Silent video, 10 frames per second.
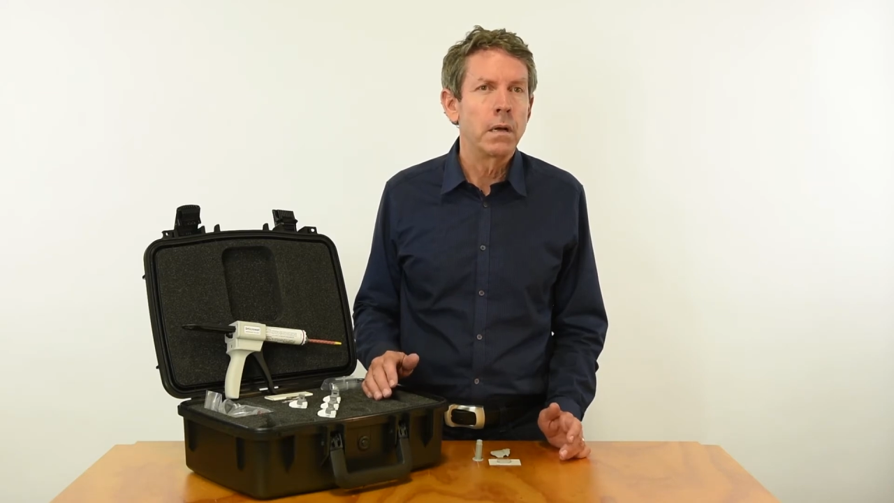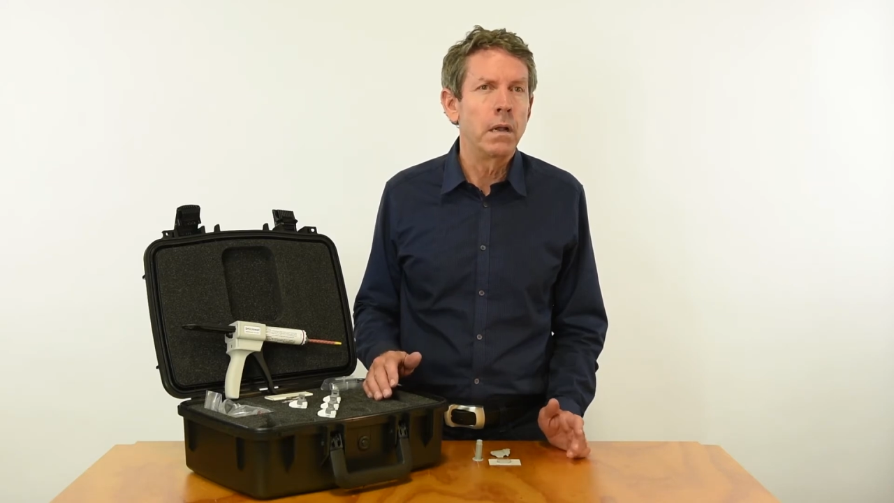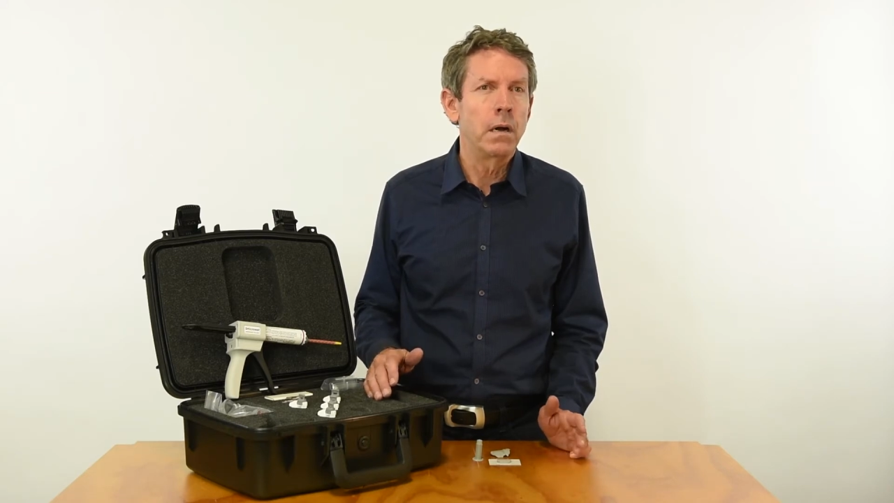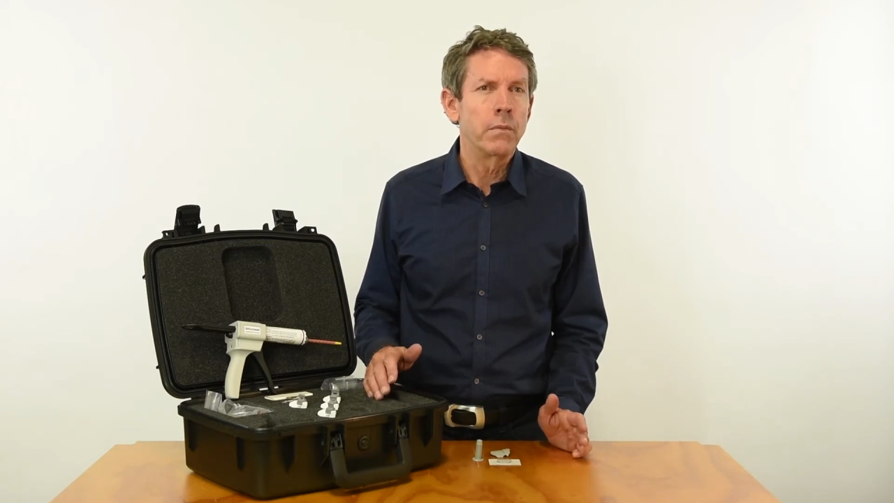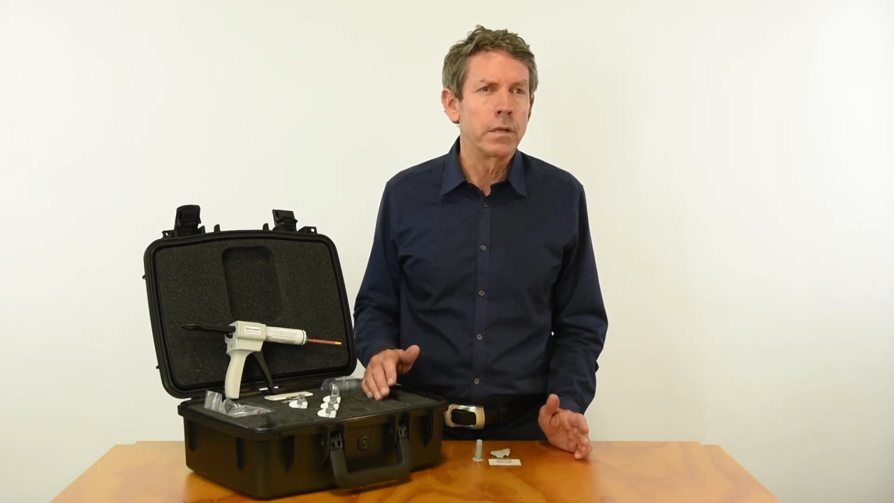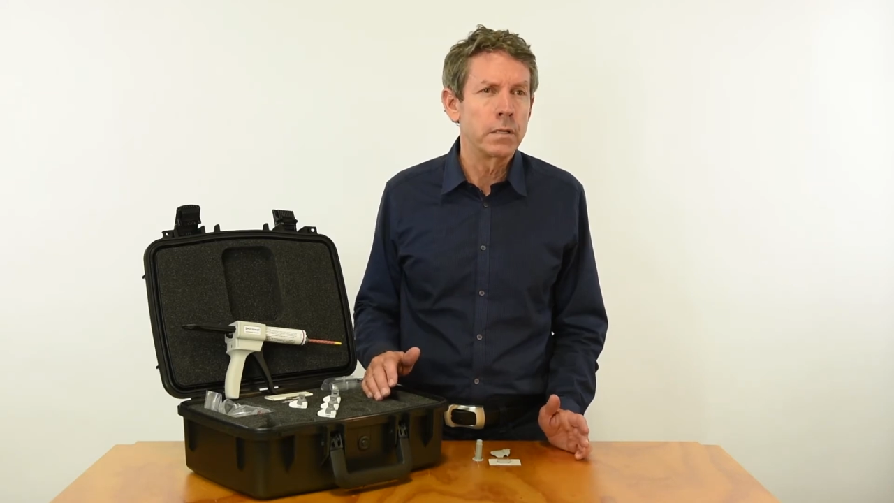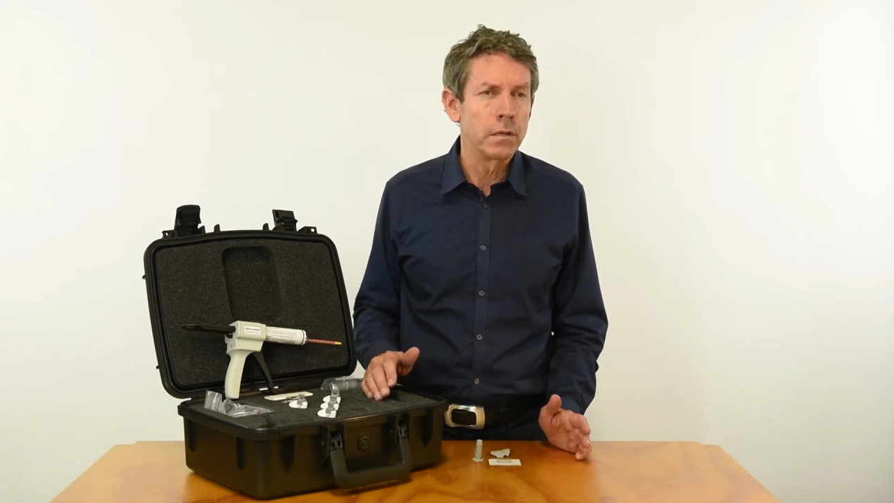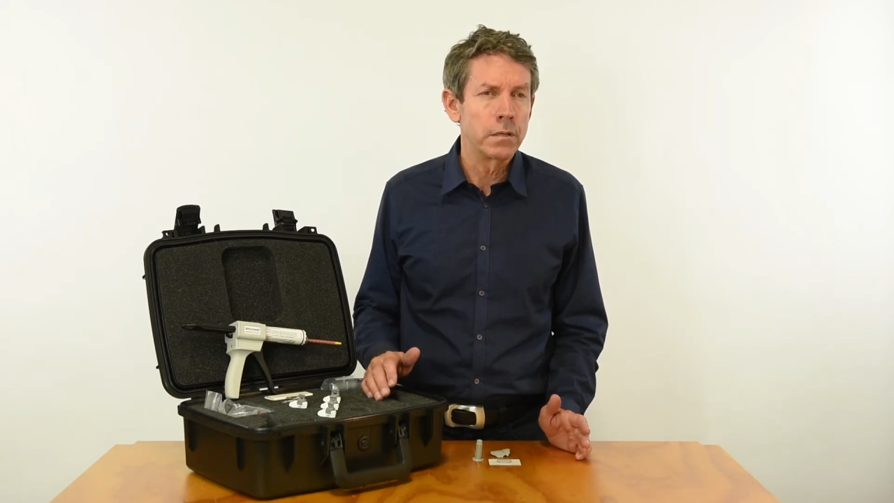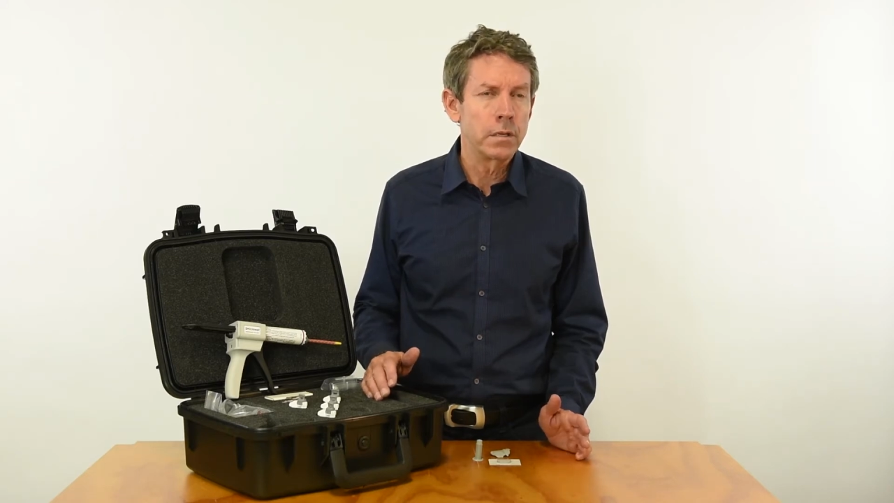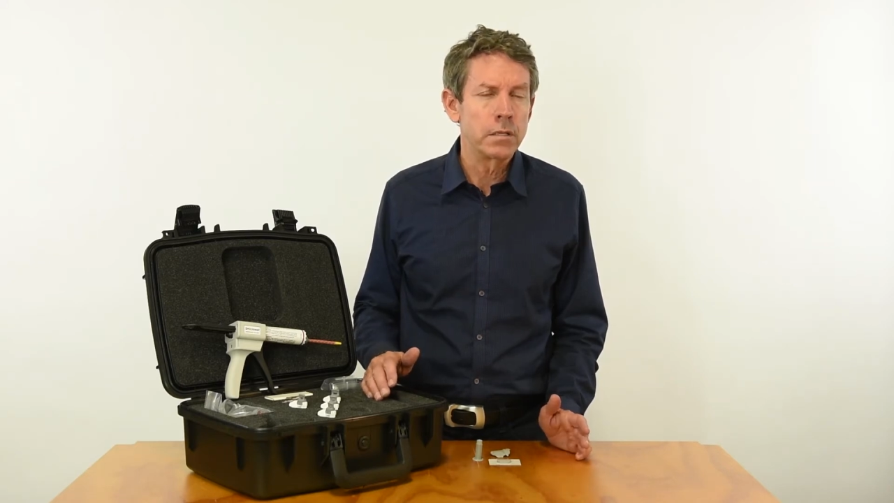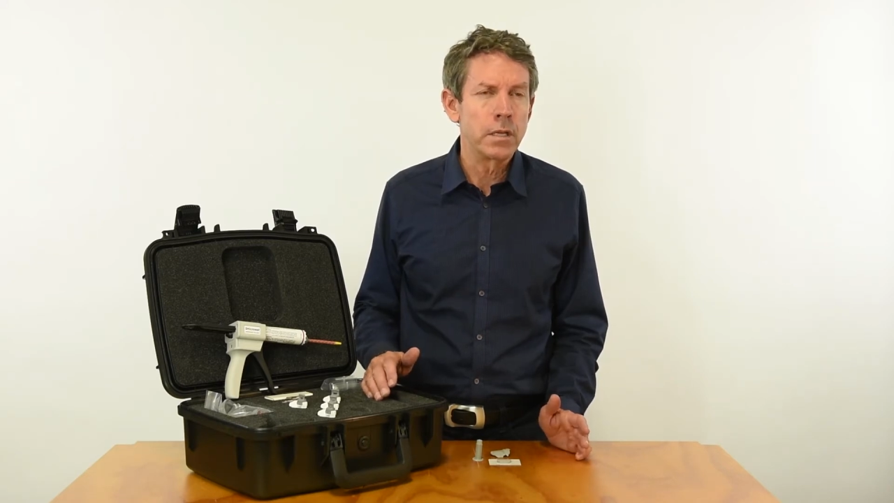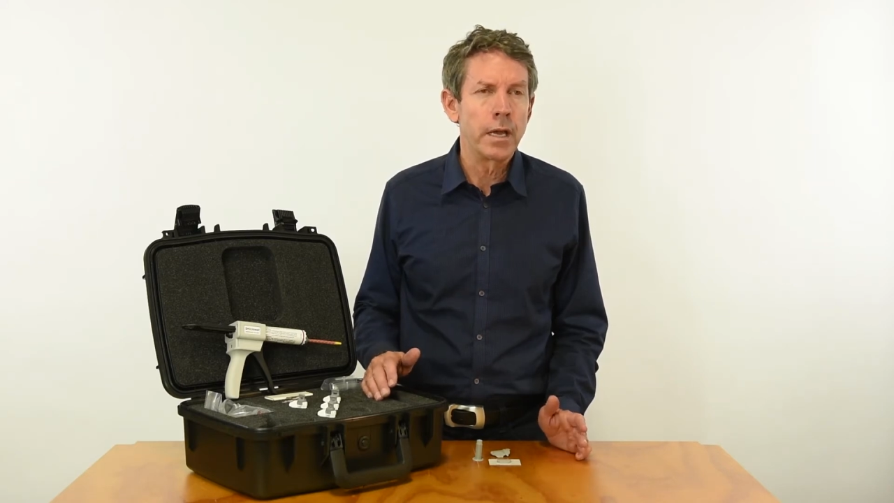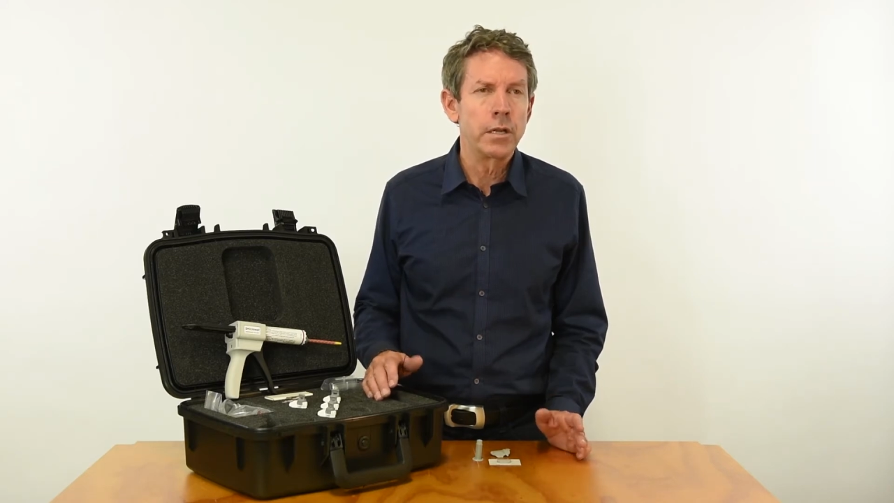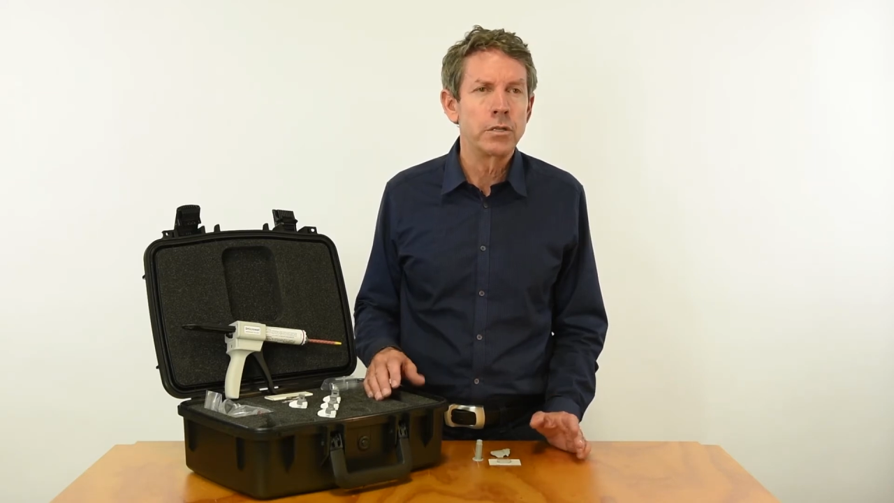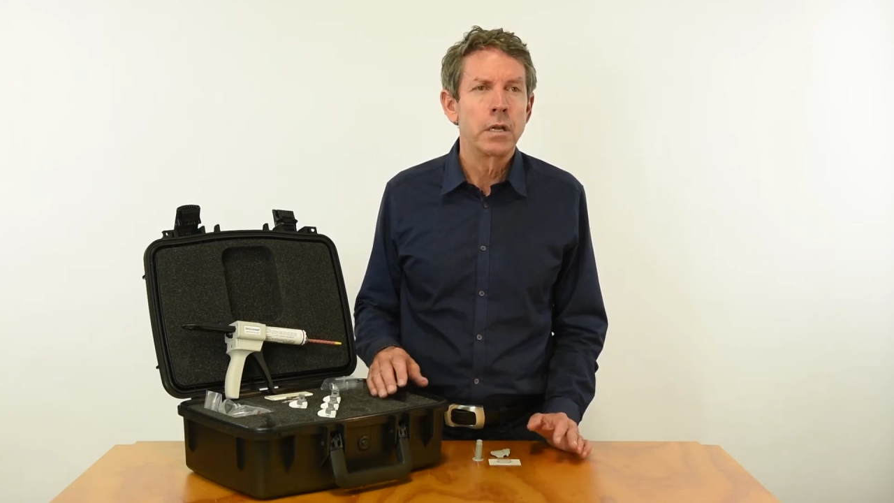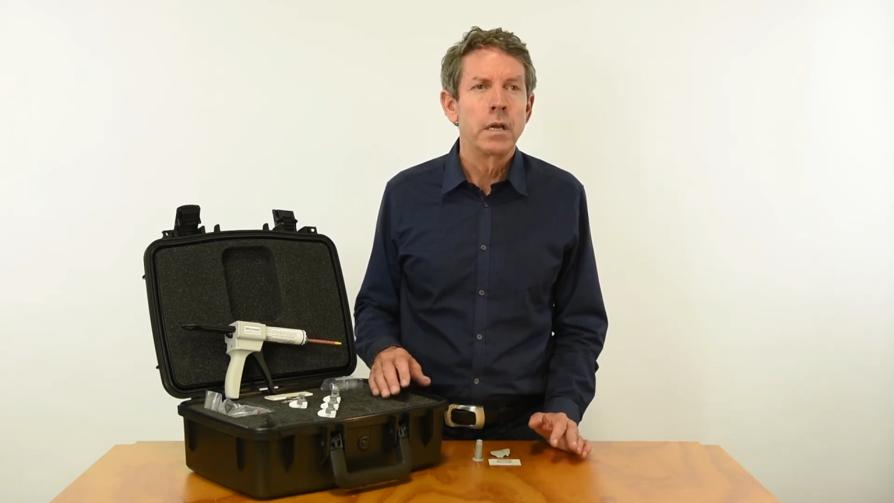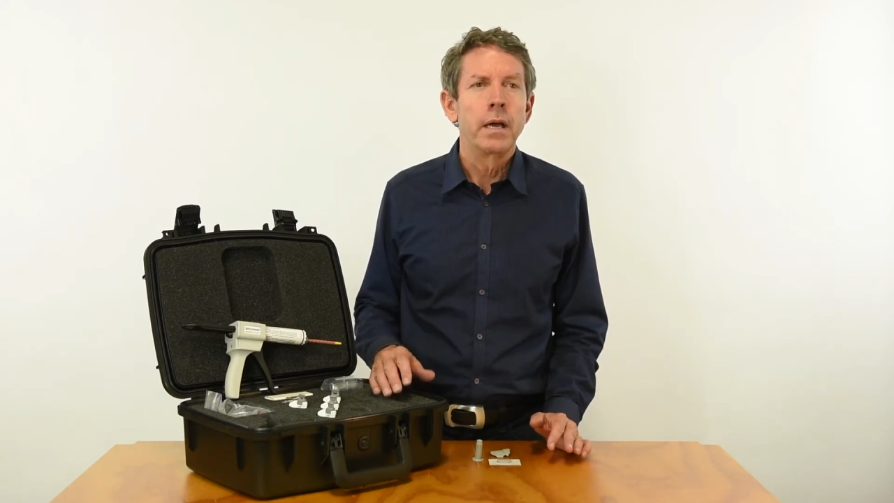along with a tilting stage